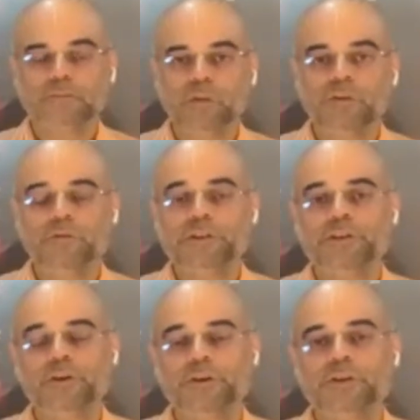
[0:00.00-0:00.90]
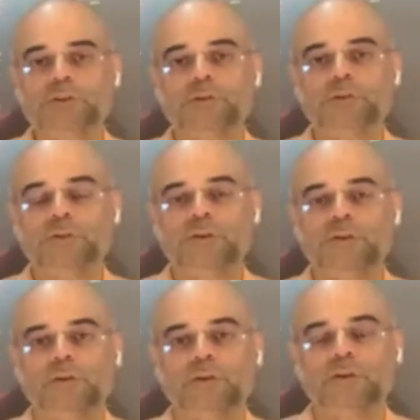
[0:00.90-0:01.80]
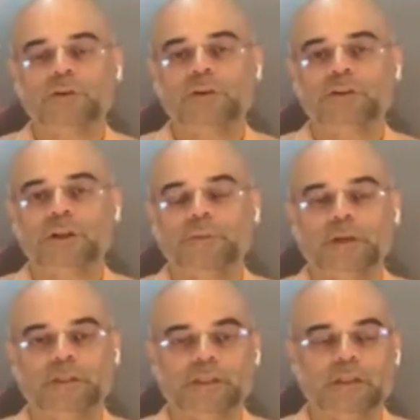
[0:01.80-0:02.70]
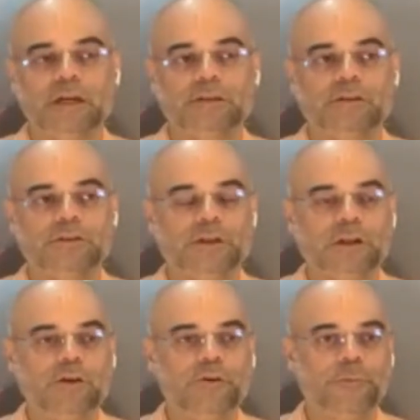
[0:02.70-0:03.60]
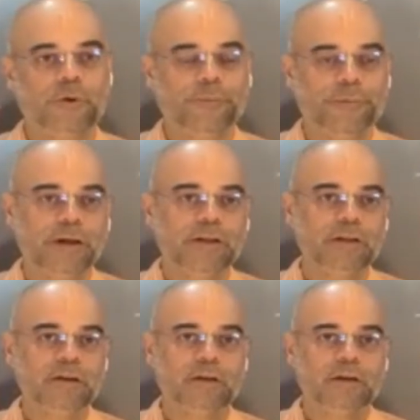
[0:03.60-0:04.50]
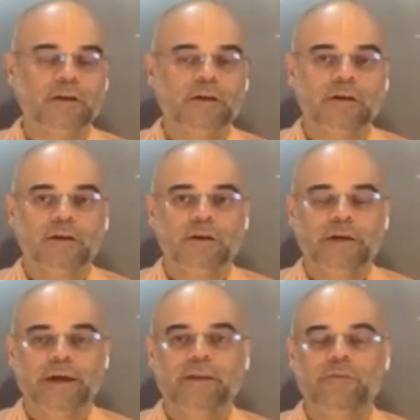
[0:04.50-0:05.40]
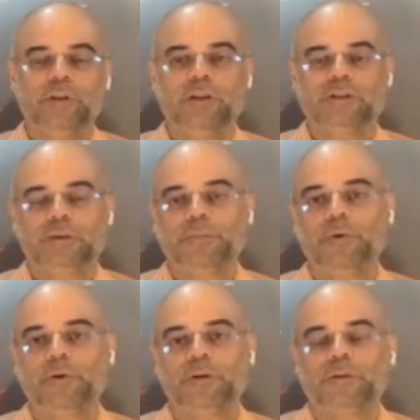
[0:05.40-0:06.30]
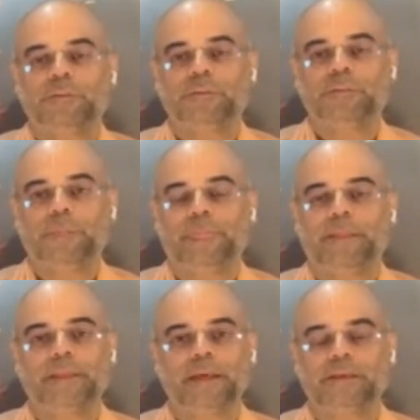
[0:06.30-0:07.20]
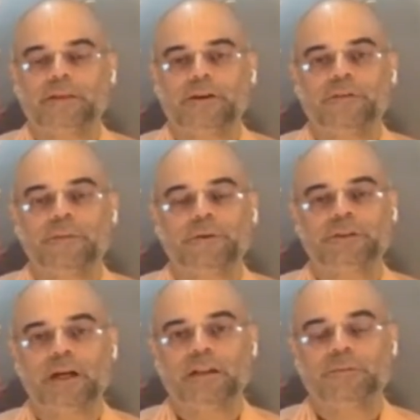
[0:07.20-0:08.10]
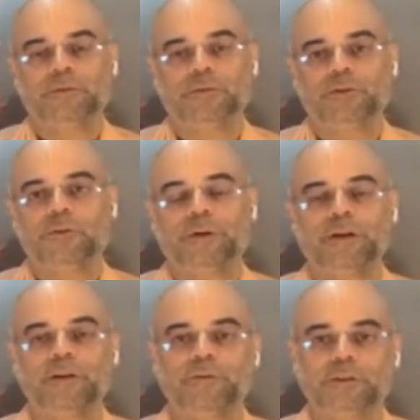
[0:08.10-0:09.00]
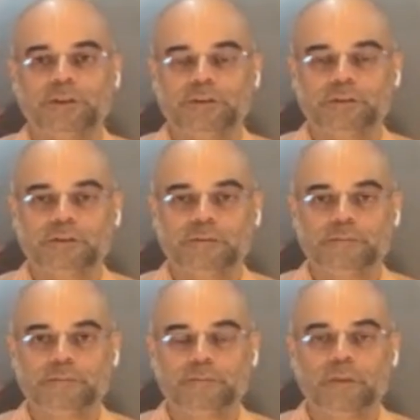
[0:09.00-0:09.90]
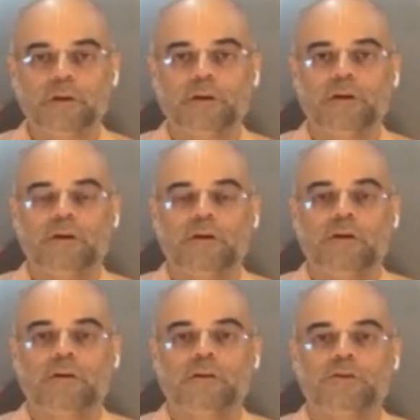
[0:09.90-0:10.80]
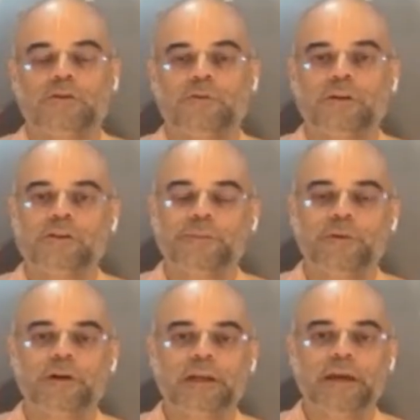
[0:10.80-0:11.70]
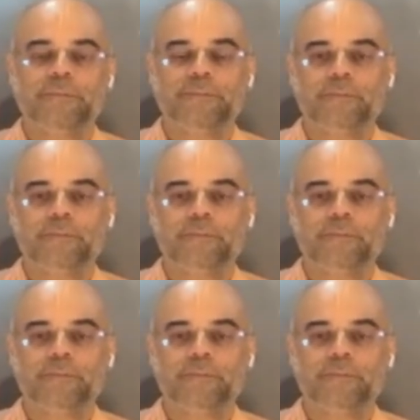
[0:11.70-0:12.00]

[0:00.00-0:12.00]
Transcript: which goes to Srila Bhakti Siddhanta Saraswati Thakur Prabhupada, and with this support, they serving prasadam to so many devotees. So once upon a time,